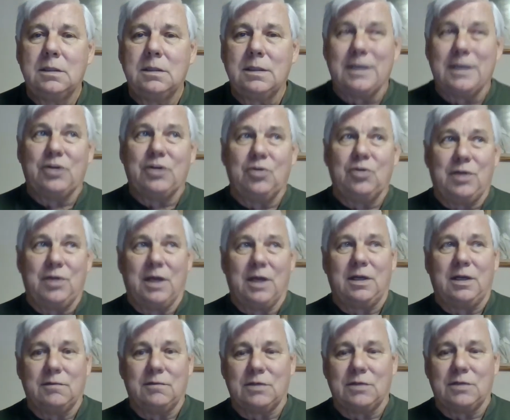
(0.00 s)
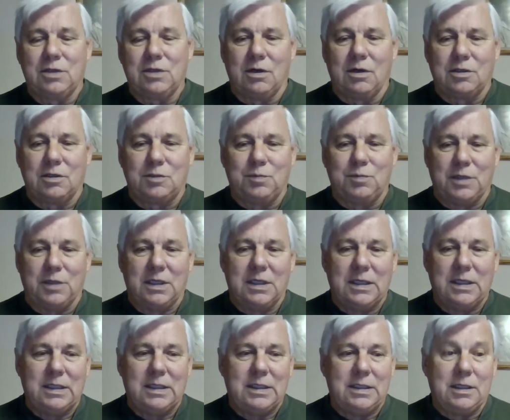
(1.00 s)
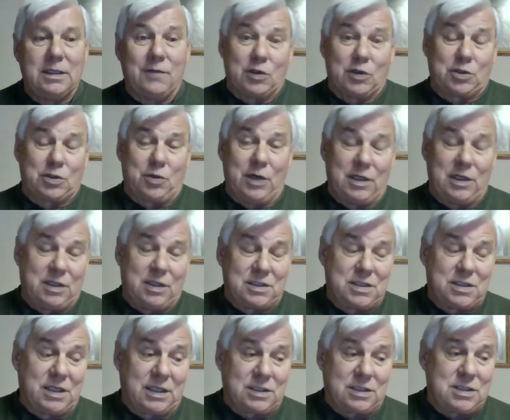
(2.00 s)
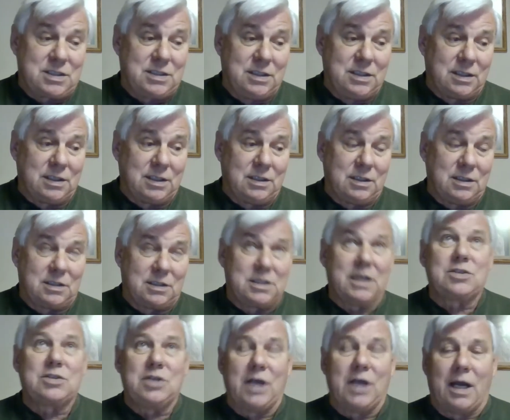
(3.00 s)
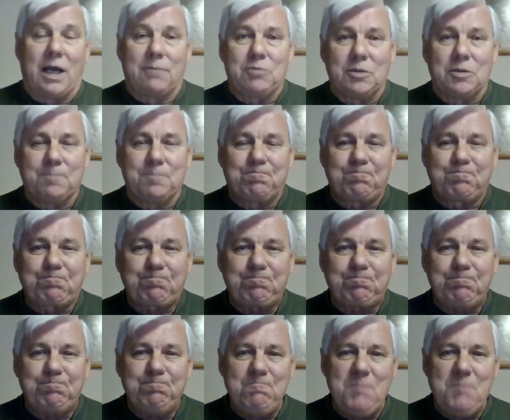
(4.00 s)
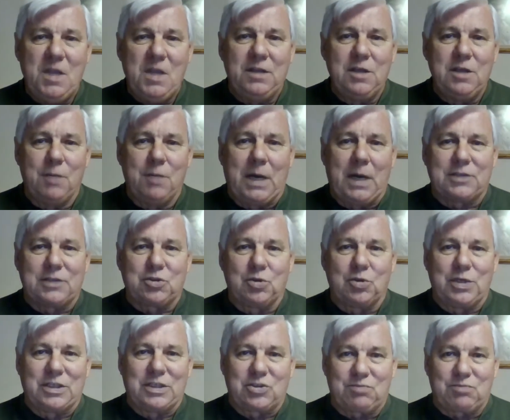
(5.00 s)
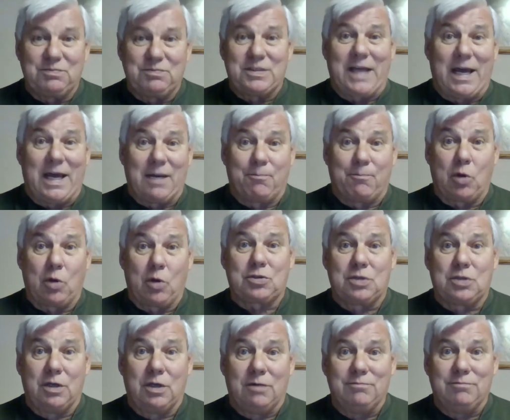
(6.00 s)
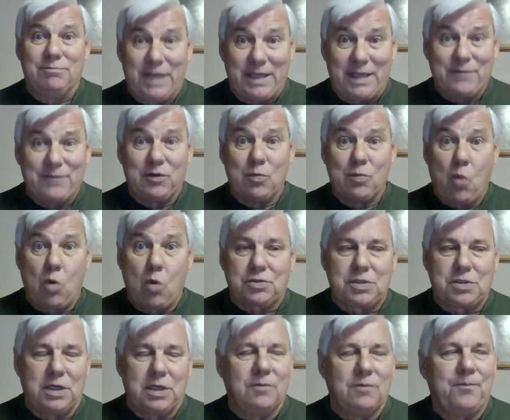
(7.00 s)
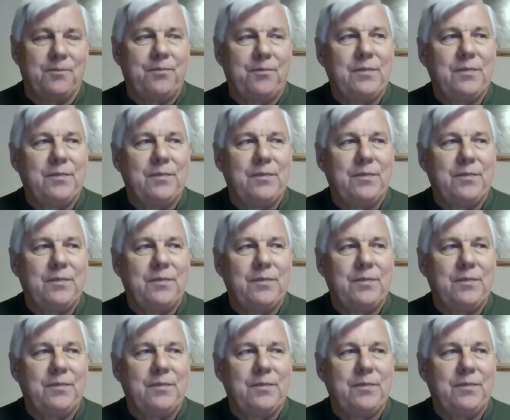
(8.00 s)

There you think of the church, but 1 Corinthians 6, the 6th chapter, the apostle gets kind of personal, even more so.